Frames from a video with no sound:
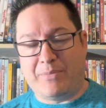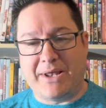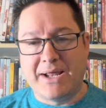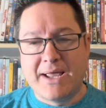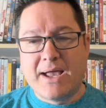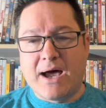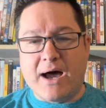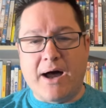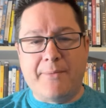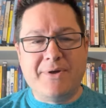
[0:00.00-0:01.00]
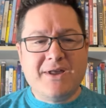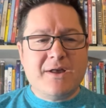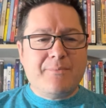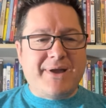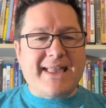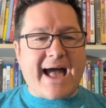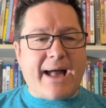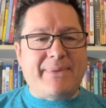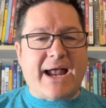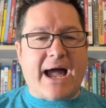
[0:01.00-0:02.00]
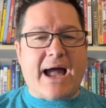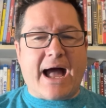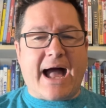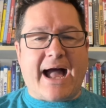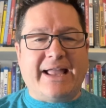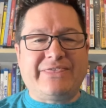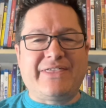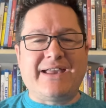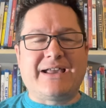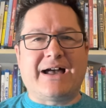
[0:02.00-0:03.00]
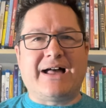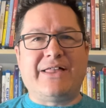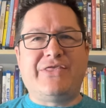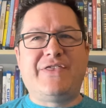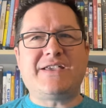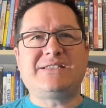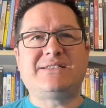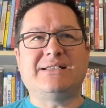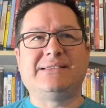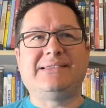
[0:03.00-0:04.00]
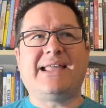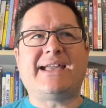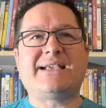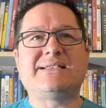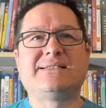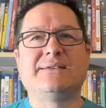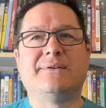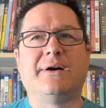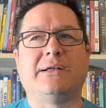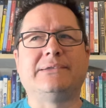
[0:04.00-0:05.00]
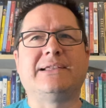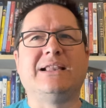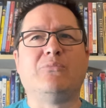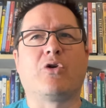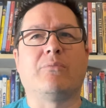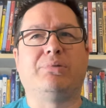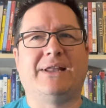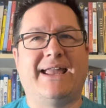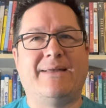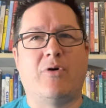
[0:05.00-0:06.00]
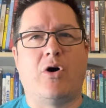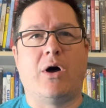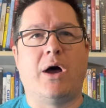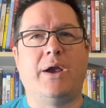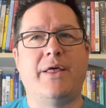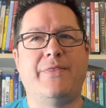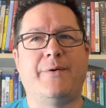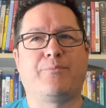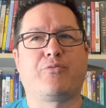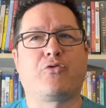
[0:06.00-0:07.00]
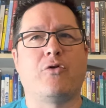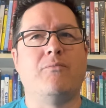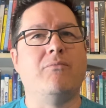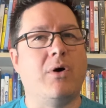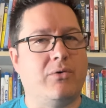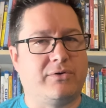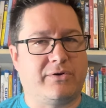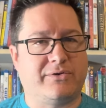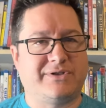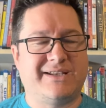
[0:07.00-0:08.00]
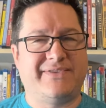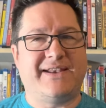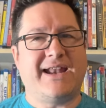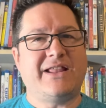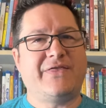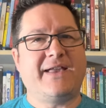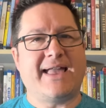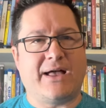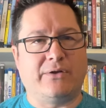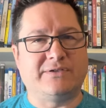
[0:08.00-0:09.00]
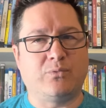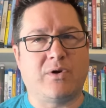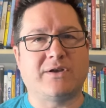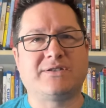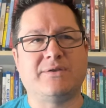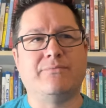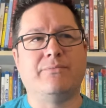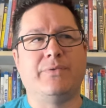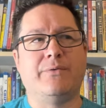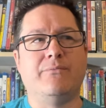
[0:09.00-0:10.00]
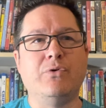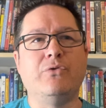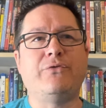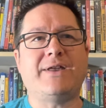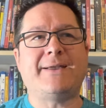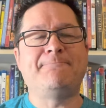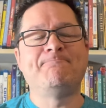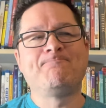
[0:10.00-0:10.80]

But um, but yeah, I mean I I, I think uh, this lays a little more blame on the promoters than anything else, whereas the the movie,